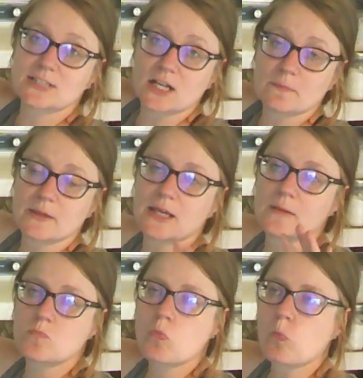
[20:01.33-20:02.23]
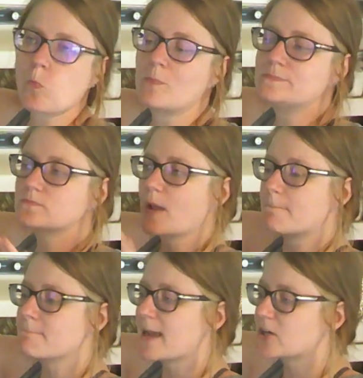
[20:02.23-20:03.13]
going to be
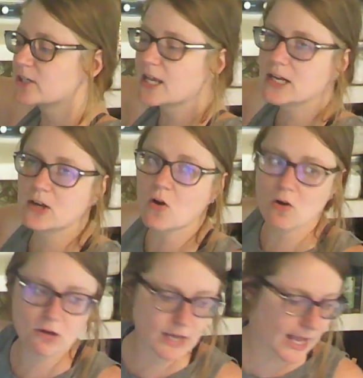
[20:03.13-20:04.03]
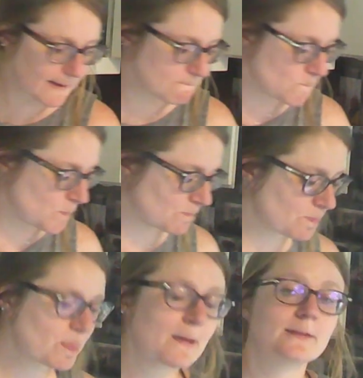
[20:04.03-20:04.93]
marinated all night.
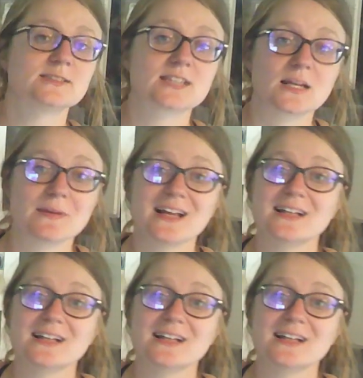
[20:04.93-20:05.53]
It's going to be